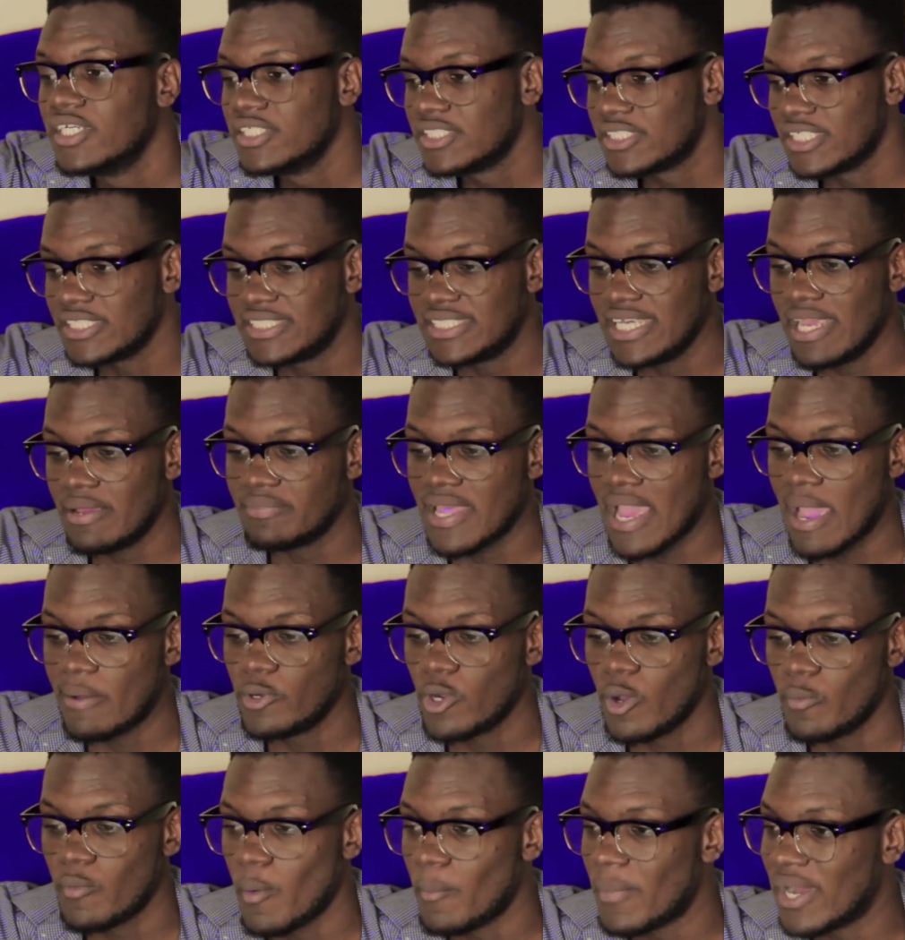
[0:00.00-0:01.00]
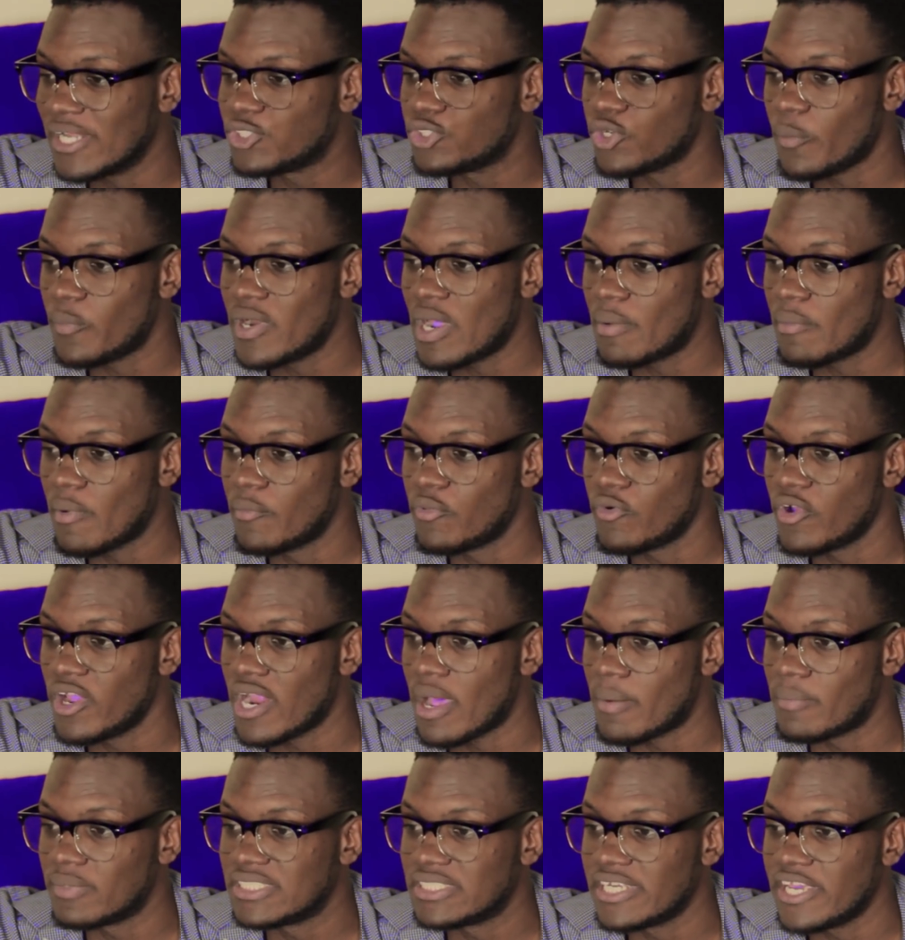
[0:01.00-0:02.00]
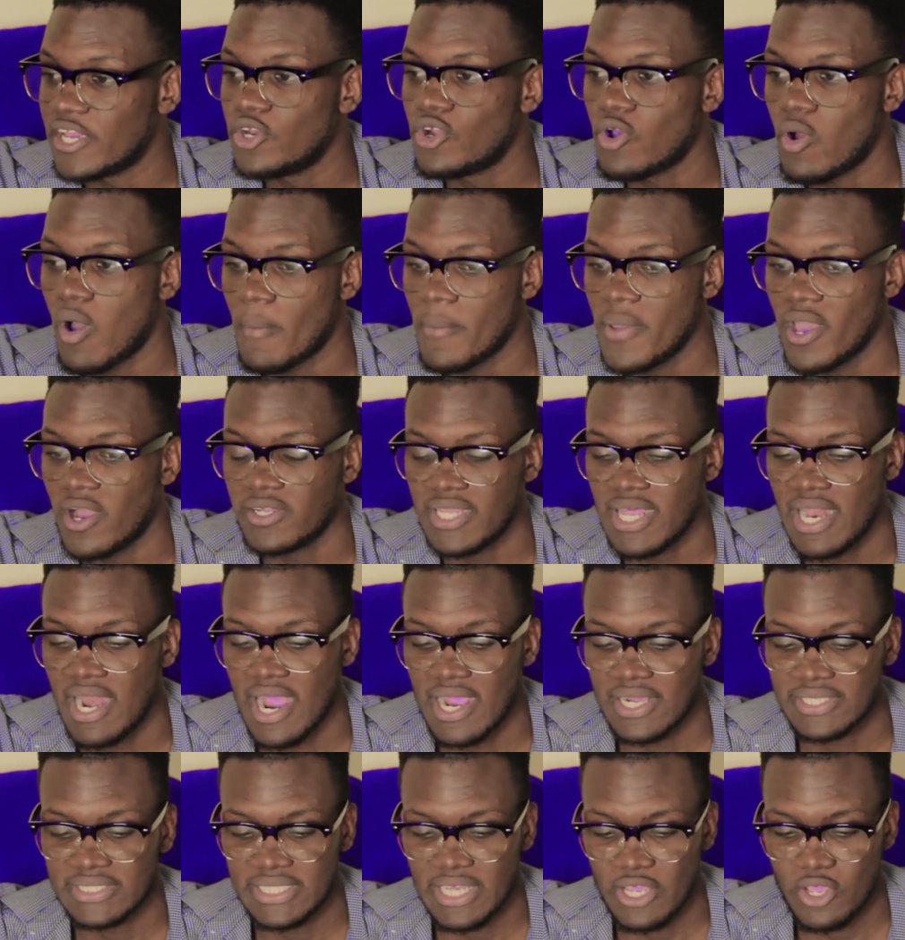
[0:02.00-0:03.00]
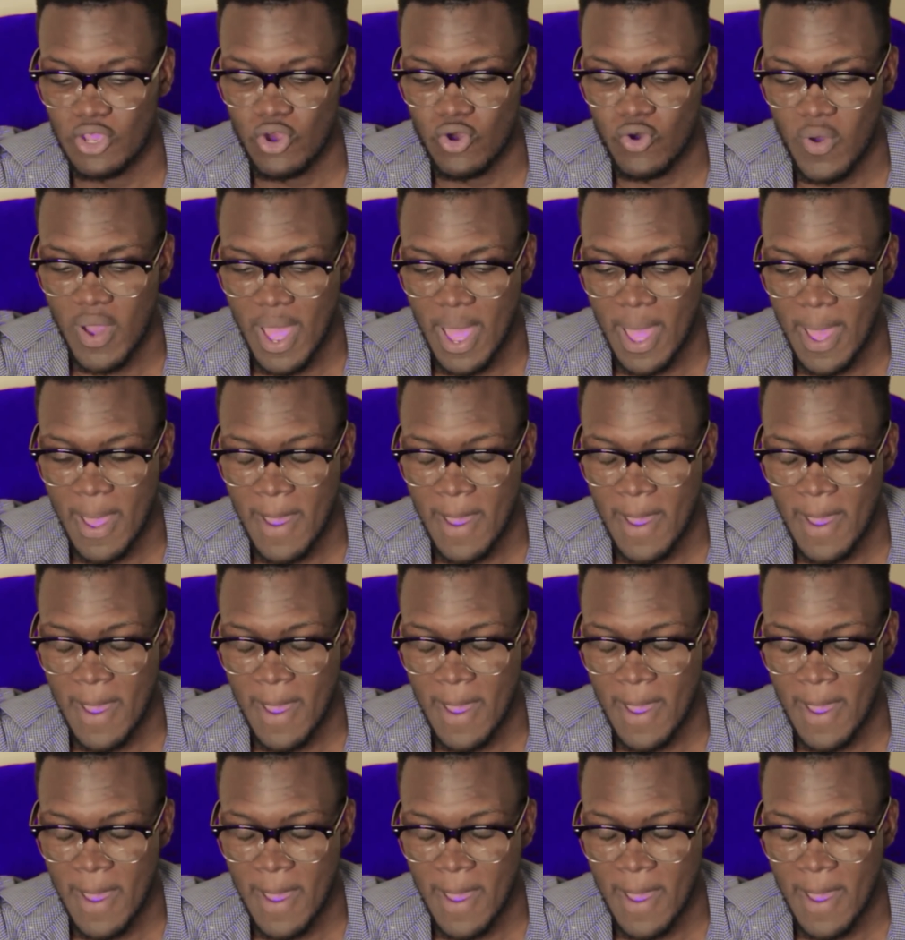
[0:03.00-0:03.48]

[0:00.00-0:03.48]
So same time now my match up in my brain and I say, you know, I'm gonna tell her, I say, yo,